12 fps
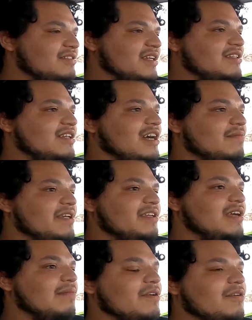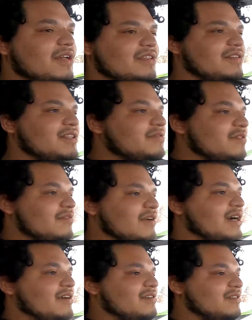I was like, nah, I'm gonna hold on to these for a
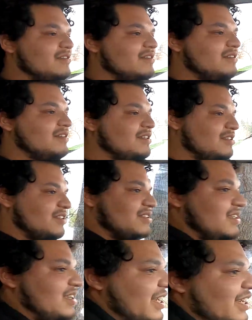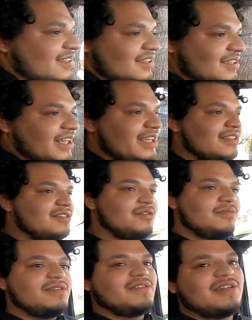while, just in case. And like
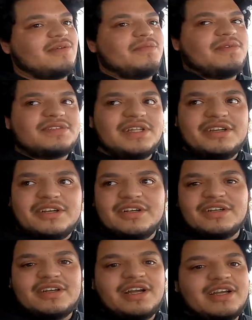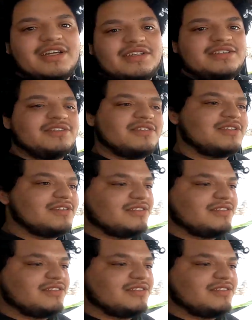couple months later, I got this truck